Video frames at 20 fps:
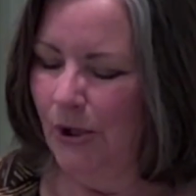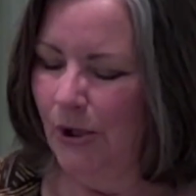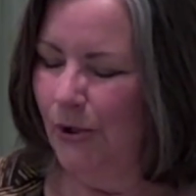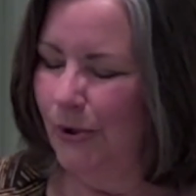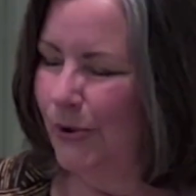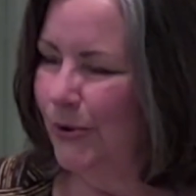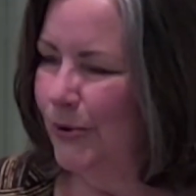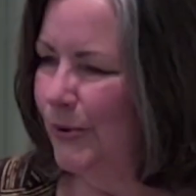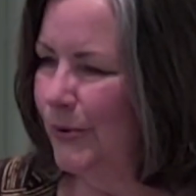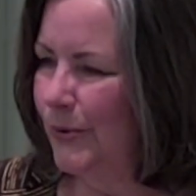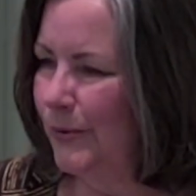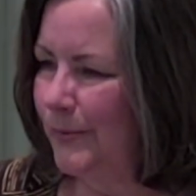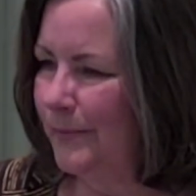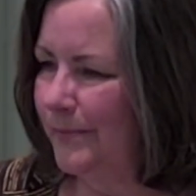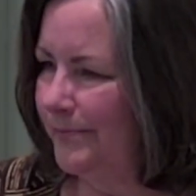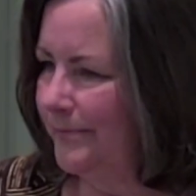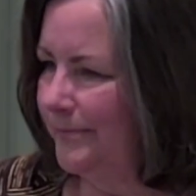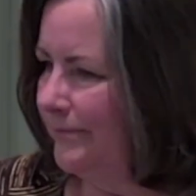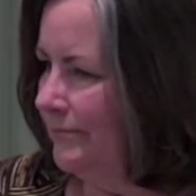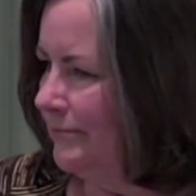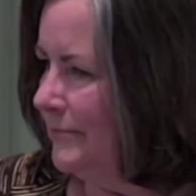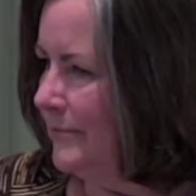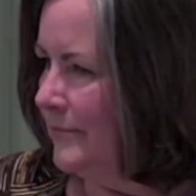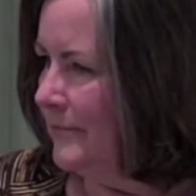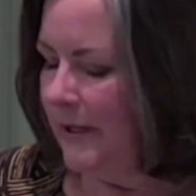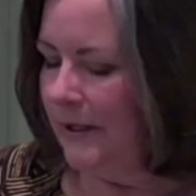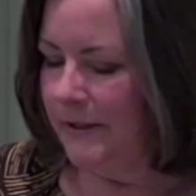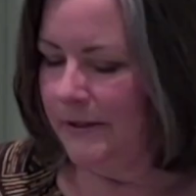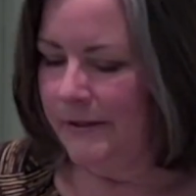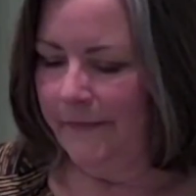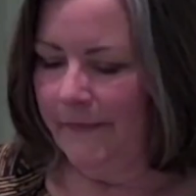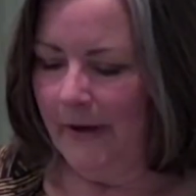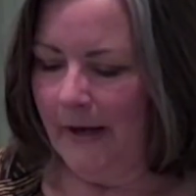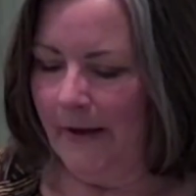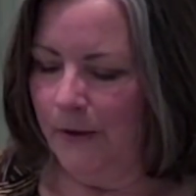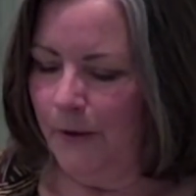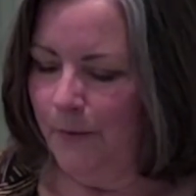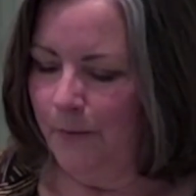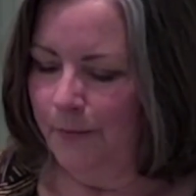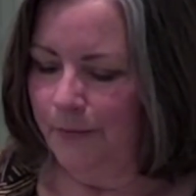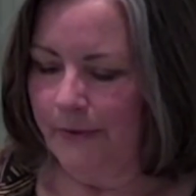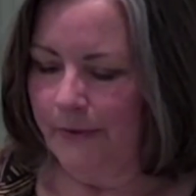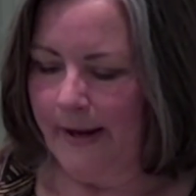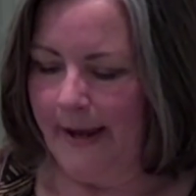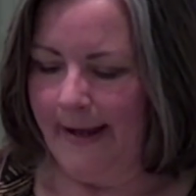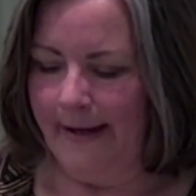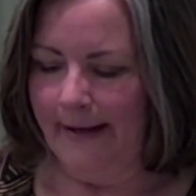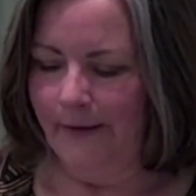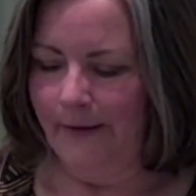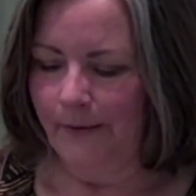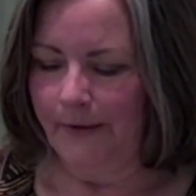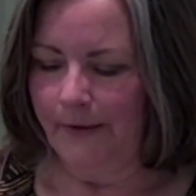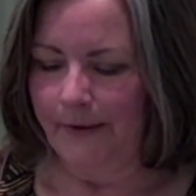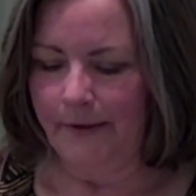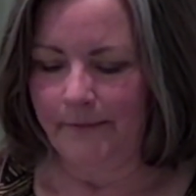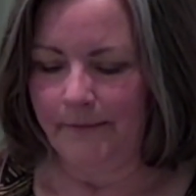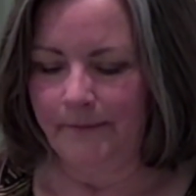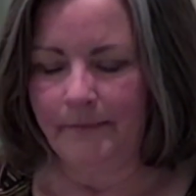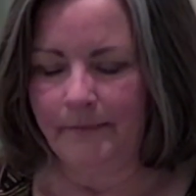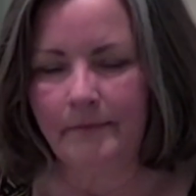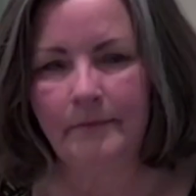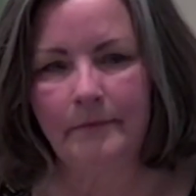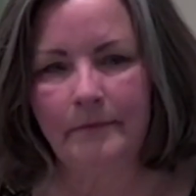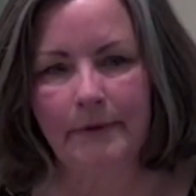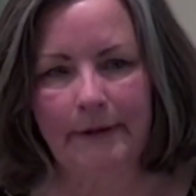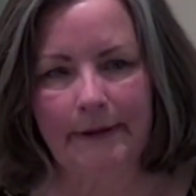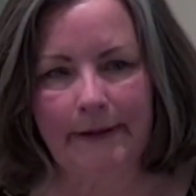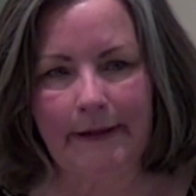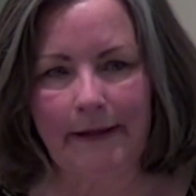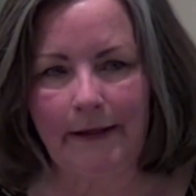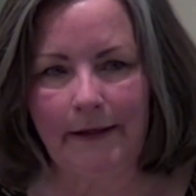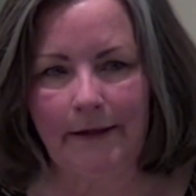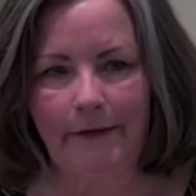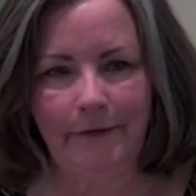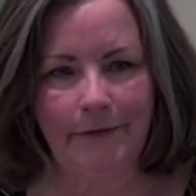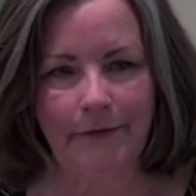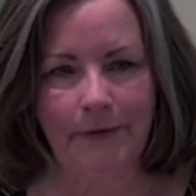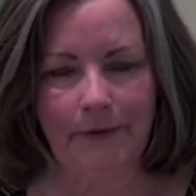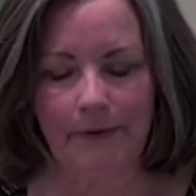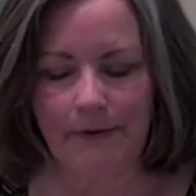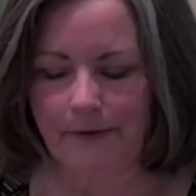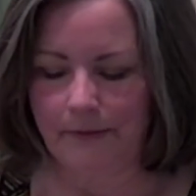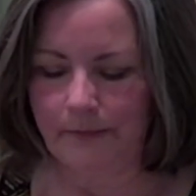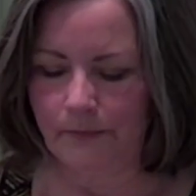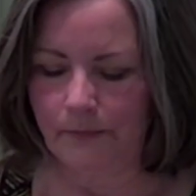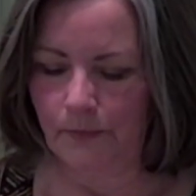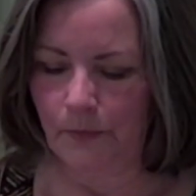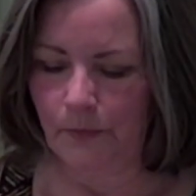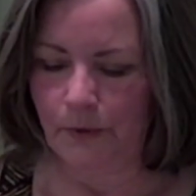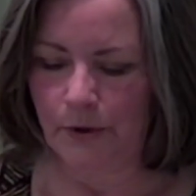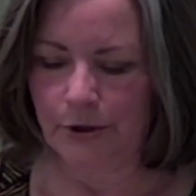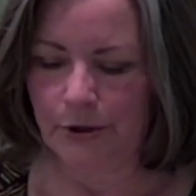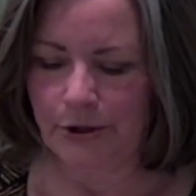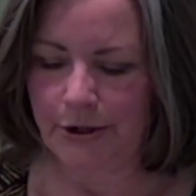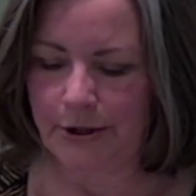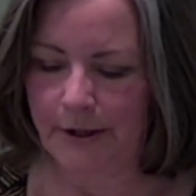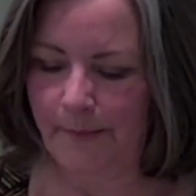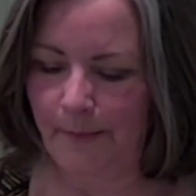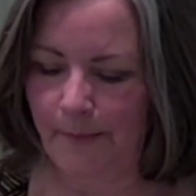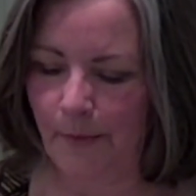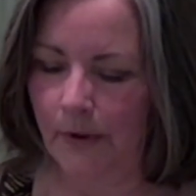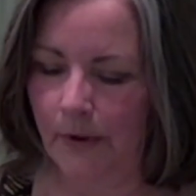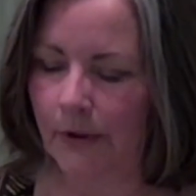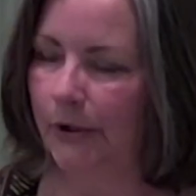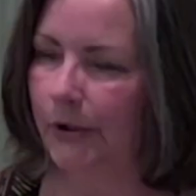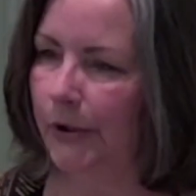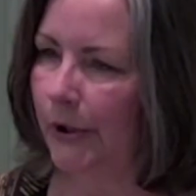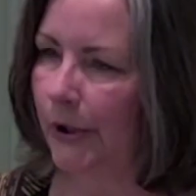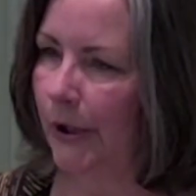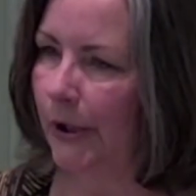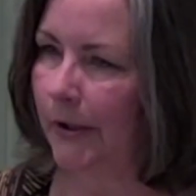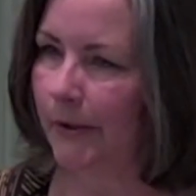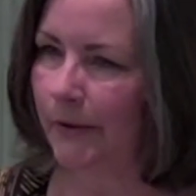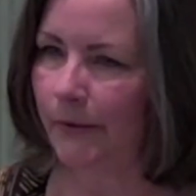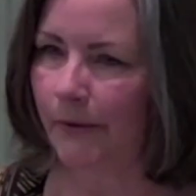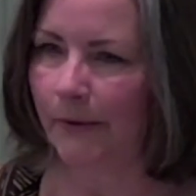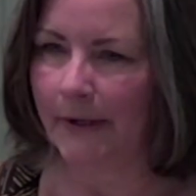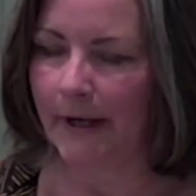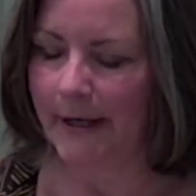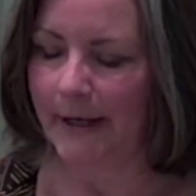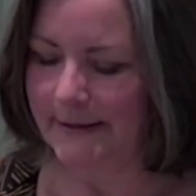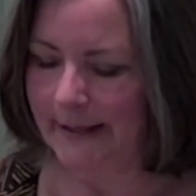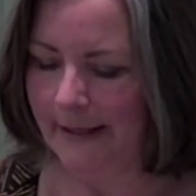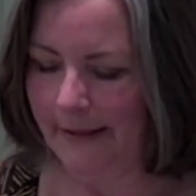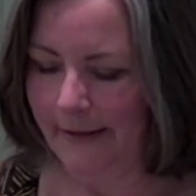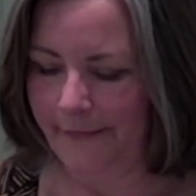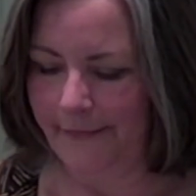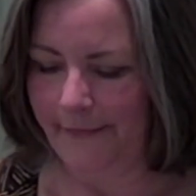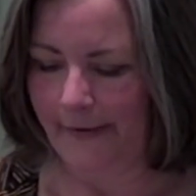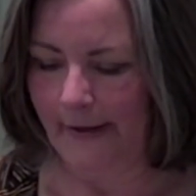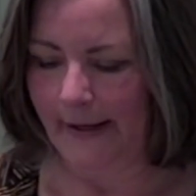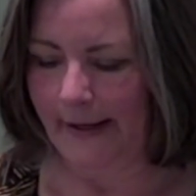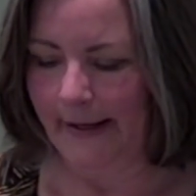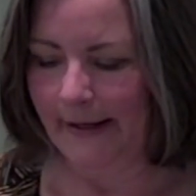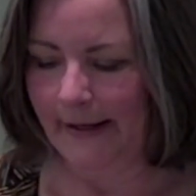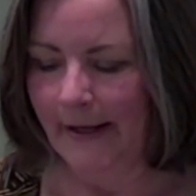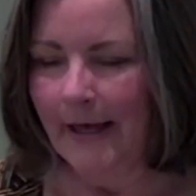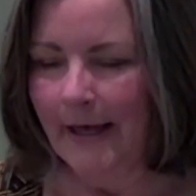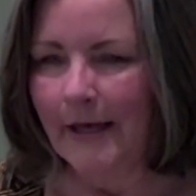Who, because of how you pray or believe or worship or look or identify,